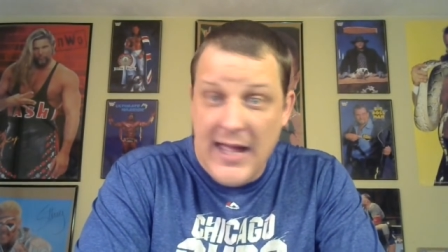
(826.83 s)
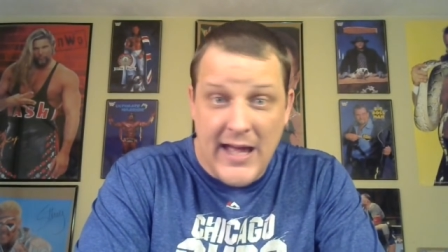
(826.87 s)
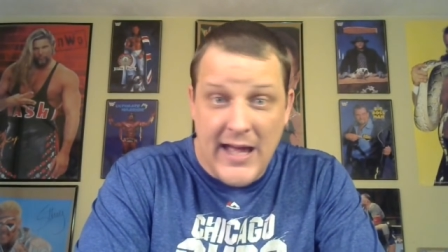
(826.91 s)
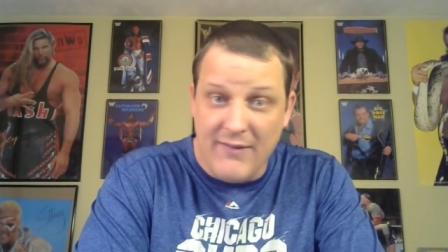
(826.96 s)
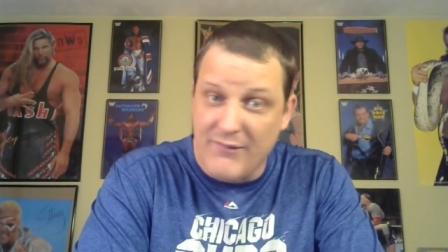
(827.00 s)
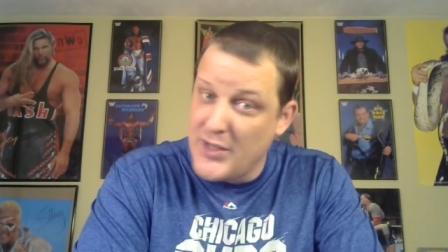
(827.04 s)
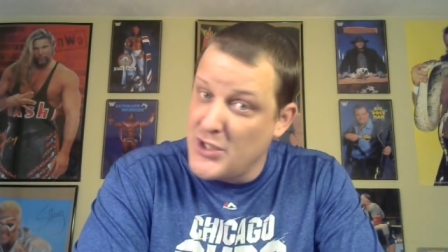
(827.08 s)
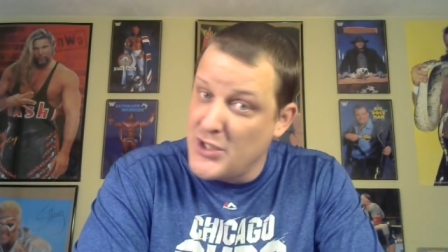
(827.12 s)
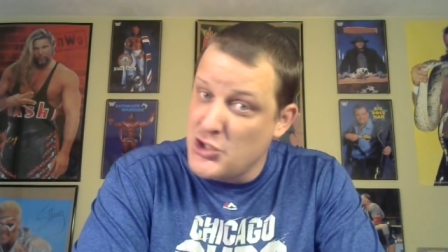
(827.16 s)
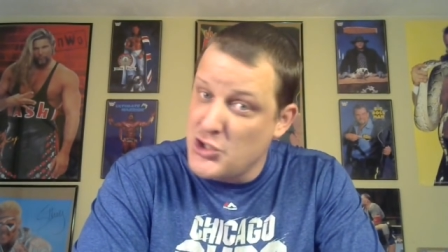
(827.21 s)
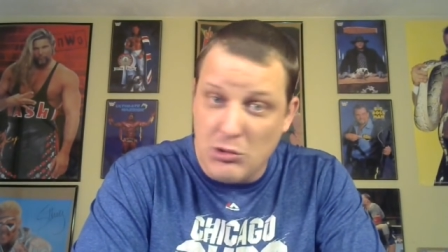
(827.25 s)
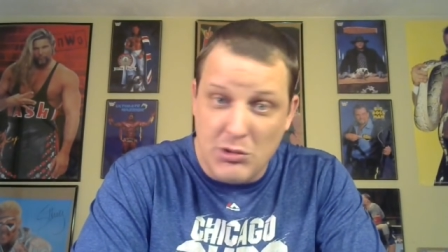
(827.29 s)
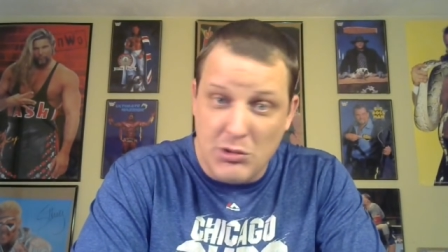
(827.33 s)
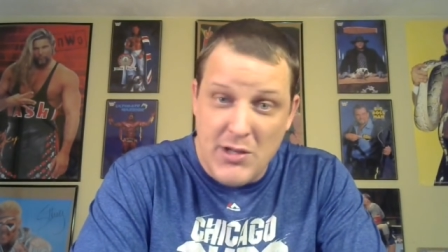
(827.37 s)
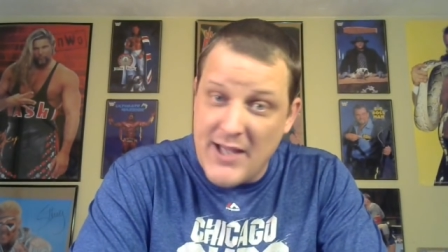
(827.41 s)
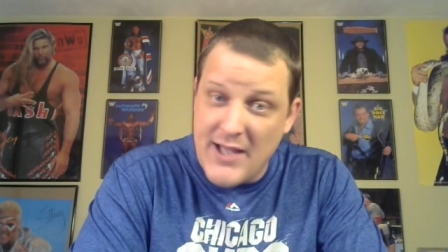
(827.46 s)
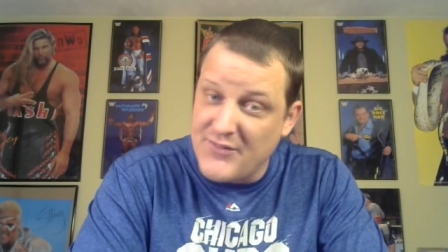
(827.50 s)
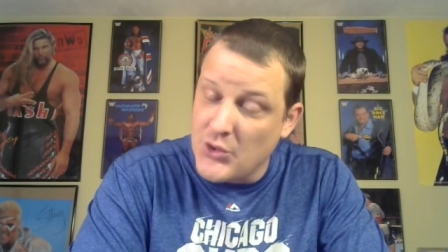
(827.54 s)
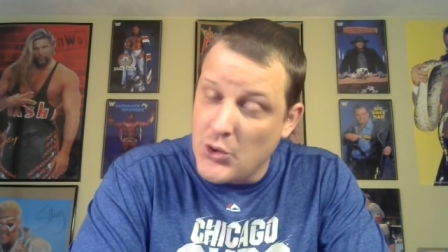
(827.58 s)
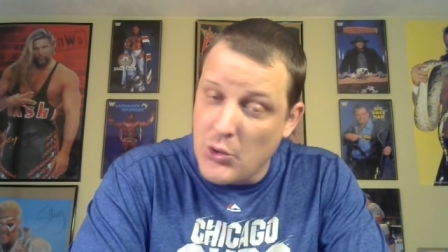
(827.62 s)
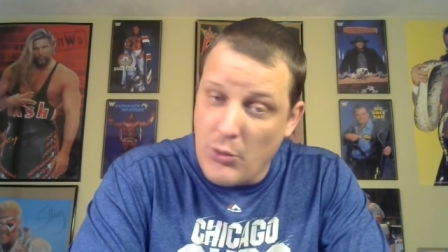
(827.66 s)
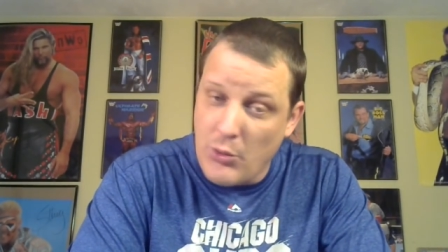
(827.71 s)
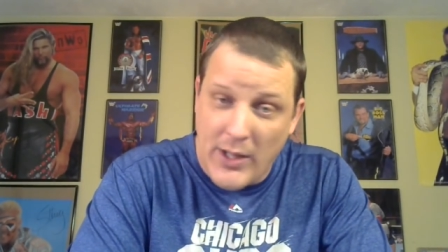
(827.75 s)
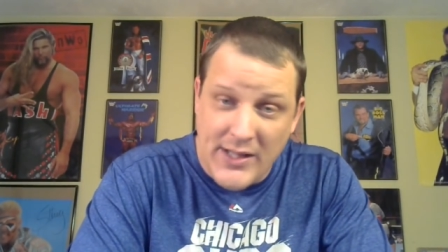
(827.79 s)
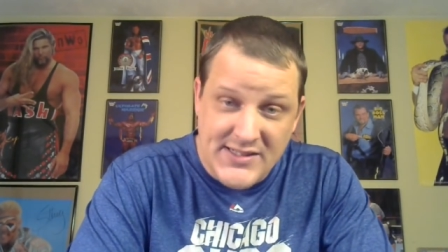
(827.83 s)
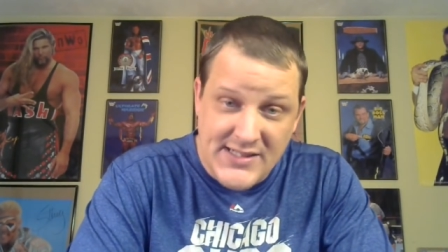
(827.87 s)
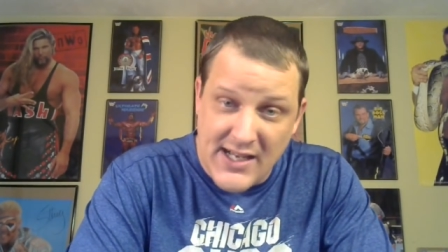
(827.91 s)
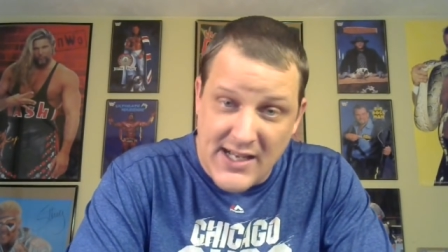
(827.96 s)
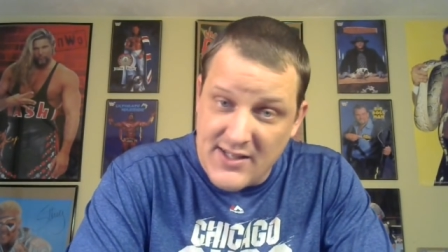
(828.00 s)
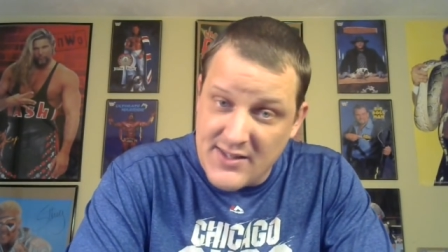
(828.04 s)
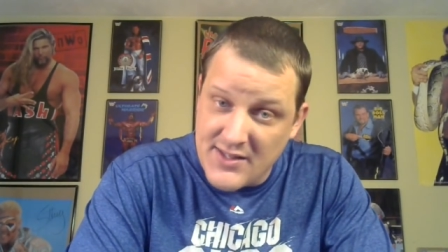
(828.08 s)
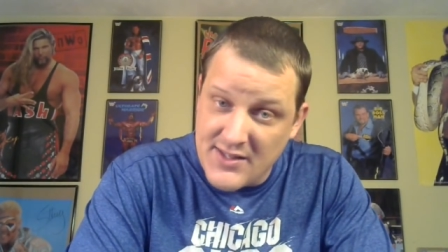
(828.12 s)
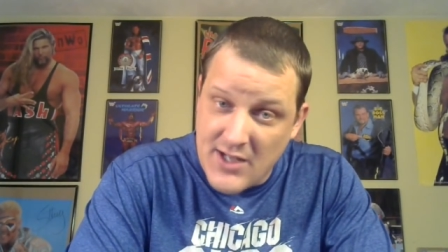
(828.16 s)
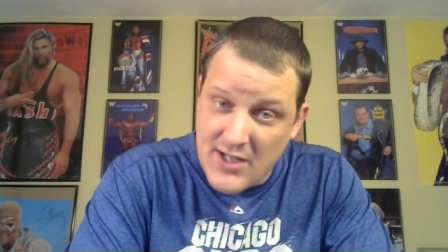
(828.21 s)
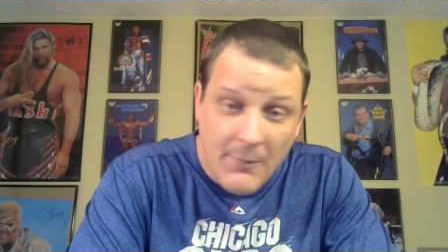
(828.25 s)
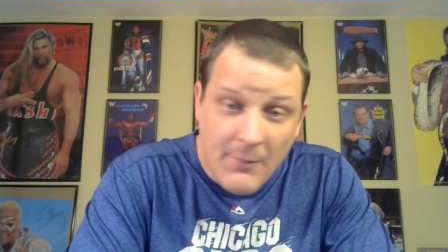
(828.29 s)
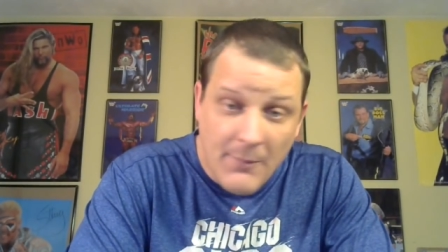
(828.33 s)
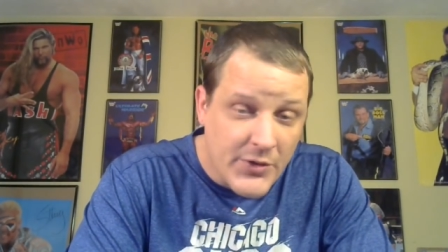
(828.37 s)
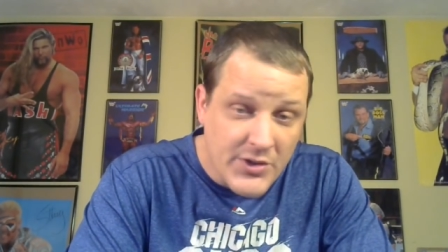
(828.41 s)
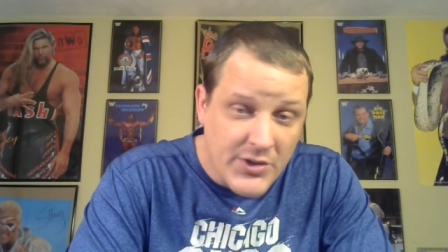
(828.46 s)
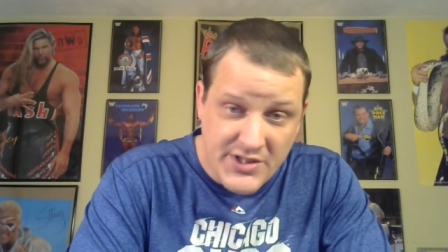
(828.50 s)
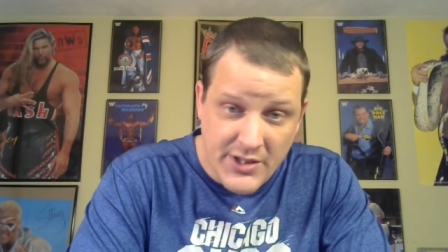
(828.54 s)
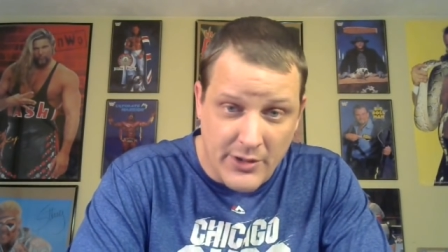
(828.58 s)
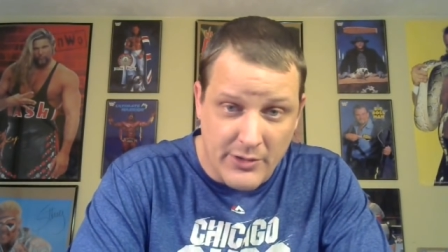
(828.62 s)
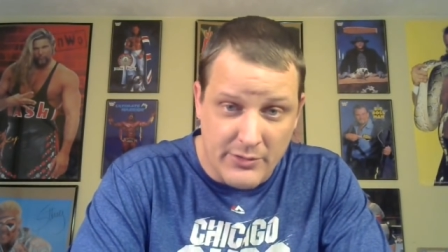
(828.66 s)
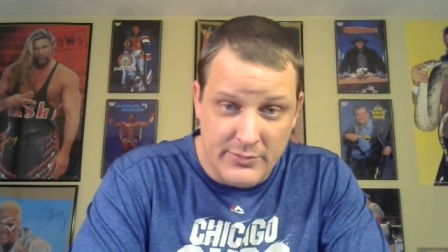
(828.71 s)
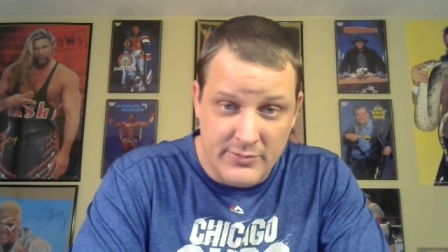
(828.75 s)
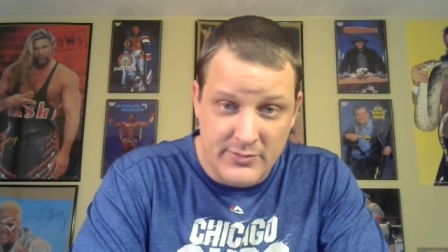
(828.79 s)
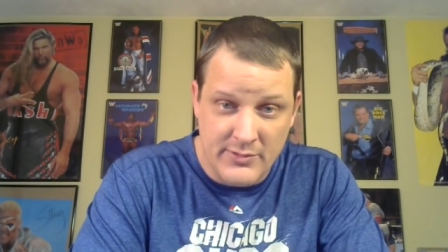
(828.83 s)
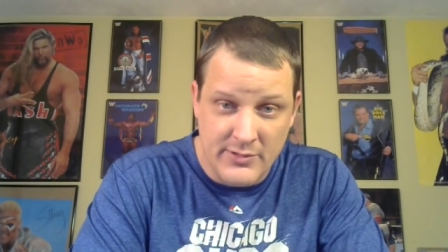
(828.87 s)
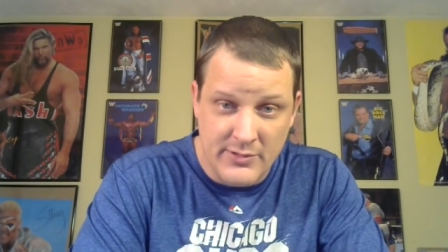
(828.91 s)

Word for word: eventually you have to go outside of the comfort zone.